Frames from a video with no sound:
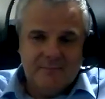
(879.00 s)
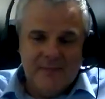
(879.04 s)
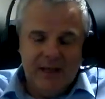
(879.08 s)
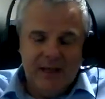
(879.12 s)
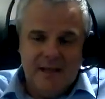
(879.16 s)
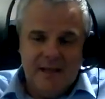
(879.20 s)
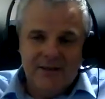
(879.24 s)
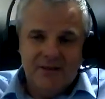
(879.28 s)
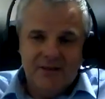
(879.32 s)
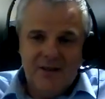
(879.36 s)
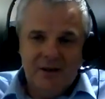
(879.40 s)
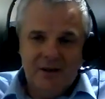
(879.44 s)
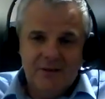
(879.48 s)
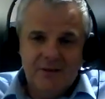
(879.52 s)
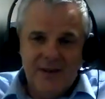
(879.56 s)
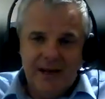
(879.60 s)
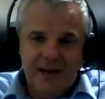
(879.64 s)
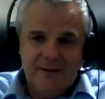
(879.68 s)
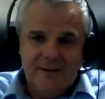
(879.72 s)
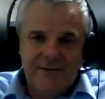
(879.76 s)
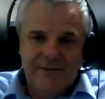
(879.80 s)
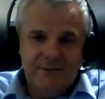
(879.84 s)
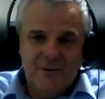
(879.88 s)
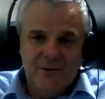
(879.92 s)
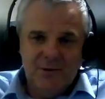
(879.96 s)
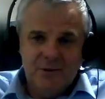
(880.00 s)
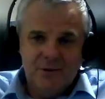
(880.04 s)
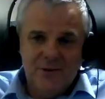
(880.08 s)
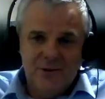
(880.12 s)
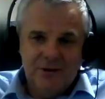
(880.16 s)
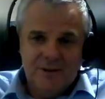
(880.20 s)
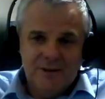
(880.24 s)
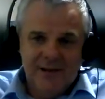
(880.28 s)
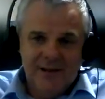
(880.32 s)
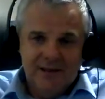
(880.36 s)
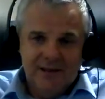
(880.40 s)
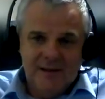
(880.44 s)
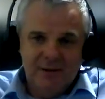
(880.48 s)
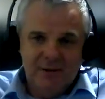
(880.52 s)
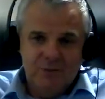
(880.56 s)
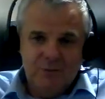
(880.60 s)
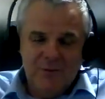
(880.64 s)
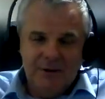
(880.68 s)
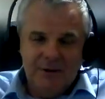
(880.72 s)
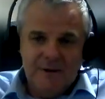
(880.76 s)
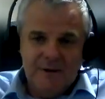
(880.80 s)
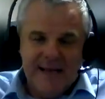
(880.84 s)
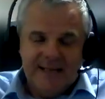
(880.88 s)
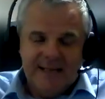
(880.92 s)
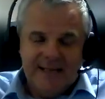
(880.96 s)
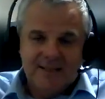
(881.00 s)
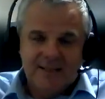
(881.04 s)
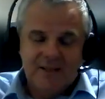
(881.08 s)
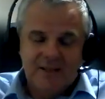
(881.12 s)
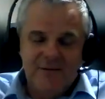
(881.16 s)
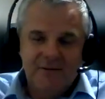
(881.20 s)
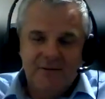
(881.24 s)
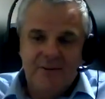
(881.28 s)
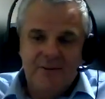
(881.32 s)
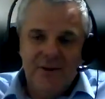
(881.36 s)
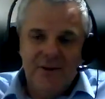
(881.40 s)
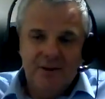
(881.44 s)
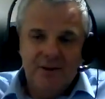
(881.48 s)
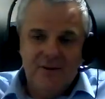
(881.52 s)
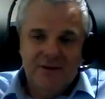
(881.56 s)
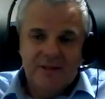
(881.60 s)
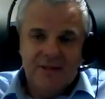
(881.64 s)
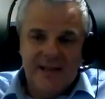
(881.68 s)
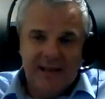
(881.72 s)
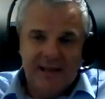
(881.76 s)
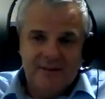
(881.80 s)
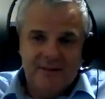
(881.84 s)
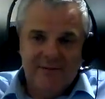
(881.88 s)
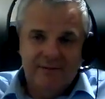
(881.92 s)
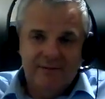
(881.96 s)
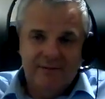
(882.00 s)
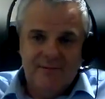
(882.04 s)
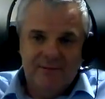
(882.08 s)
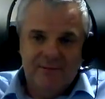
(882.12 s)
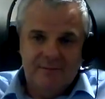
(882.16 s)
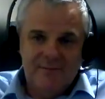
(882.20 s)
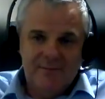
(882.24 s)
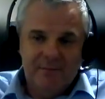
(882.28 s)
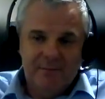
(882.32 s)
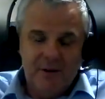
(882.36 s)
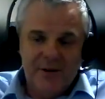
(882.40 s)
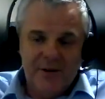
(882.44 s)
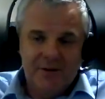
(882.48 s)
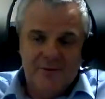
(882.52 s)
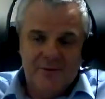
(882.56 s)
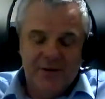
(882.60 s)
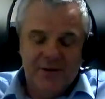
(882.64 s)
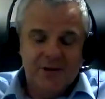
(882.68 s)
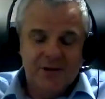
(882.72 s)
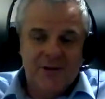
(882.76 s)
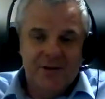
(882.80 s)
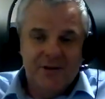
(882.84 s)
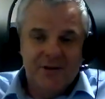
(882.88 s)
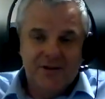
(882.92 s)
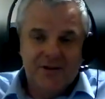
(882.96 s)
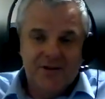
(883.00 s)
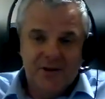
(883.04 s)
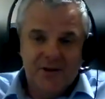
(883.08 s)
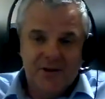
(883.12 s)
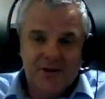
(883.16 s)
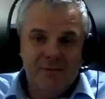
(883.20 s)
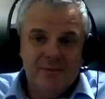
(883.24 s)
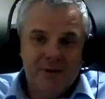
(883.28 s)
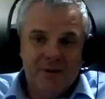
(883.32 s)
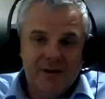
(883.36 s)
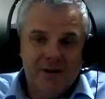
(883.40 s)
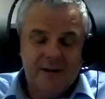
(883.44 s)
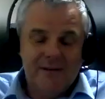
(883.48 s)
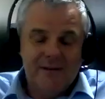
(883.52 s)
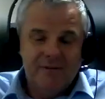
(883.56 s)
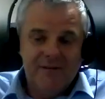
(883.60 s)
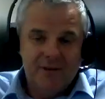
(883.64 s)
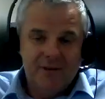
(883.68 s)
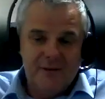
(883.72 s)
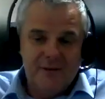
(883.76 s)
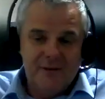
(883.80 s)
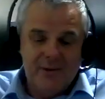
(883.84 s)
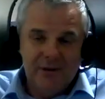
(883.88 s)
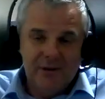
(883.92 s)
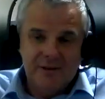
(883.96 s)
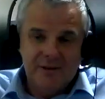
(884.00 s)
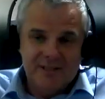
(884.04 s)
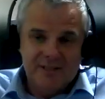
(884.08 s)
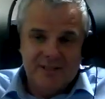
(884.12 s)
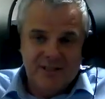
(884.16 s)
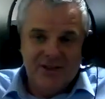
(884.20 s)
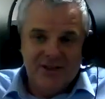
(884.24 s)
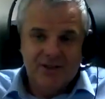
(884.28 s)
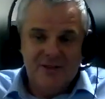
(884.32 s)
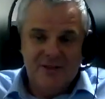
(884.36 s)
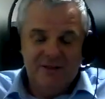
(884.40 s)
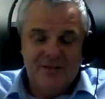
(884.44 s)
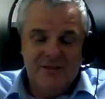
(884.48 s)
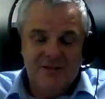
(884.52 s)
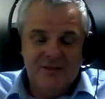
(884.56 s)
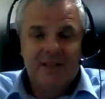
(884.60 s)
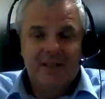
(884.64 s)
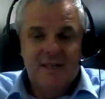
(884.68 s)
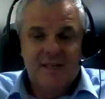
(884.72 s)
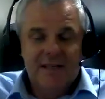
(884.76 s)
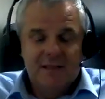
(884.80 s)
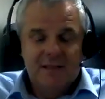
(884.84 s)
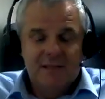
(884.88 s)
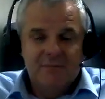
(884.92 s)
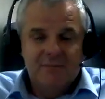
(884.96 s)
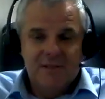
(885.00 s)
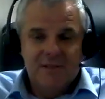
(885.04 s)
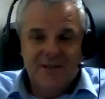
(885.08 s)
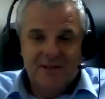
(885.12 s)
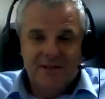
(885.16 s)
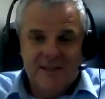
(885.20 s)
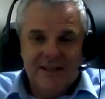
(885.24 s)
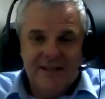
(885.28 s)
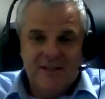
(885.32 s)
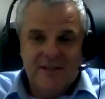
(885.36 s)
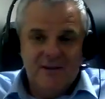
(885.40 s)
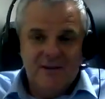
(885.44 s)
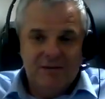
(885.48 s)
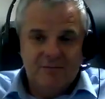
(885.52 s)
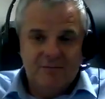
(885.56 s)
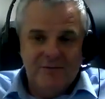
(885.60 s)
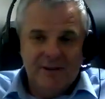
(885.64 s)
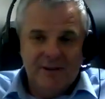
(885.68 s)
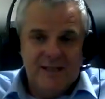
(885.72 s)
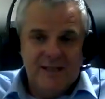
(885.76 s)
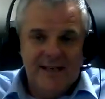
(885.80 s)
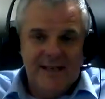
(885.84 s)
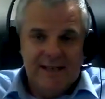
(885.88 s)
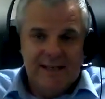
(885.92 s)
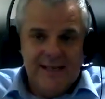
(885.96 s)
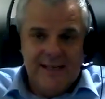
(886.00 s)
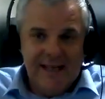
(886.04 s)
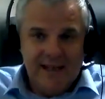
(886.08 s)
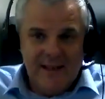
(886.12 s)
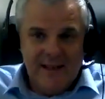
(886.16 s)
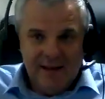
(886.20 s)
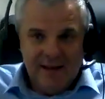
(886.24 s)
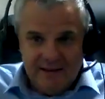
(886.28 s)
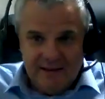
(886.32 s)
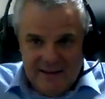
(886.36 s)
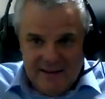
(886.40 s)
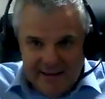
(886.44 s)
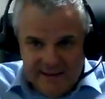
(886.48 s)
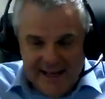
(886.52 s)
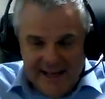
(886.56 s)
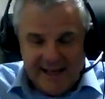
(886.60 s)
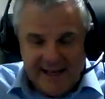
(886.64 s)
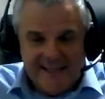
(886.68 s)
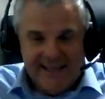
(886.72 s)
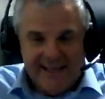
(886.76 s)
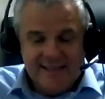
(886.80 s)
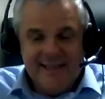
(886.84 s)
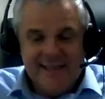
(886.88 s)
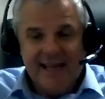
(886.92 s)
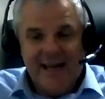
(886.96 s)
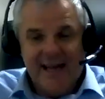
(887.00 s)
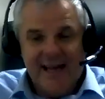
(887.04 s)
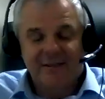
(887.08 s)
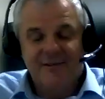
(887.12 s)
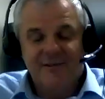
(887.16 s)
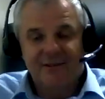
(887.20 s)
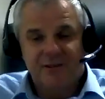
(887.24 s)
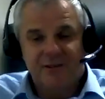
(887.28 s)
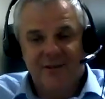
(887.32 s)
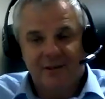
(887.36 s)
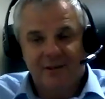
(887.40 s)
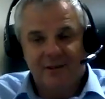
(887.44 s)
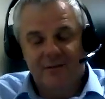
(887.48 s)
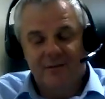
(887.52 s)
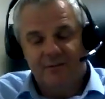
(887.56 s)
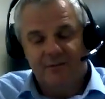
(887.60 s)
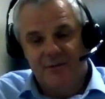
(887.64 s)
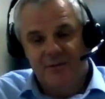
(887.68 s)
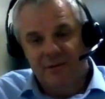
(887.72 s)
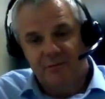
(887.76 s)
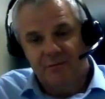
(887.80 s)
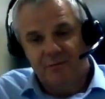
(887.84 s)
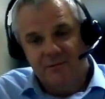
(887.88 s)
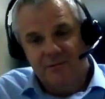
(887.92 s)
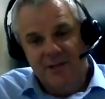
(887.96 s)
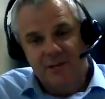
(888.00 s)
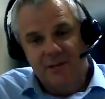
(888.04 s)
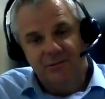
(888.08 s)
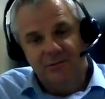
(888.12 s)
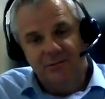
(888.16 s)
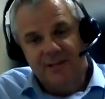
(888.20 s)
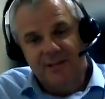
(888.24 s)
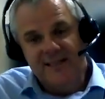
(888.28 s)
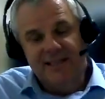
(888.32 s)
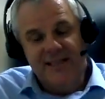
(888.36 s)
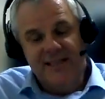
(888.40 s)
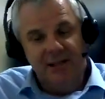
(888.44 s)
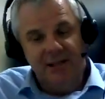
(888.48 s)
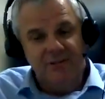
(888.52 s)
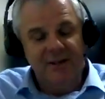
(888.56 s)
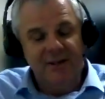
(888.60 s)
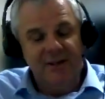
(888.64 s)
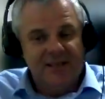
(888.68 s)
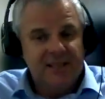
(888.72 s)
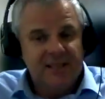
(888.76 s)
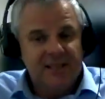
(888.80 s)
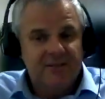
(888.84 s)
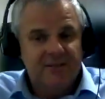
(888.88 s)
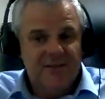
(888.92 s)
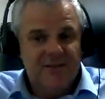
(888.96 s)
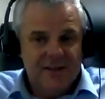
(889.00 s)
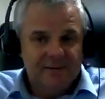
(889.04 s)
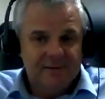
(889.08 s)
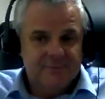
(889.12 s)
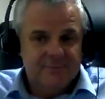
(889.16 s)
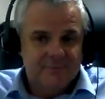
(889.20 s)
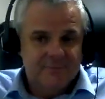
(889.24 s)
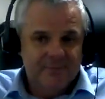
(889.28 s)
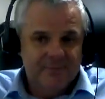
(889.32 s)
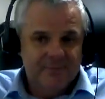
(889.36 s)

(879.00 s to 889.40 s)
and so therefore it's confusing, both for the consumer and for the politician, because they're not really getting down to the real nitty-gritty of it.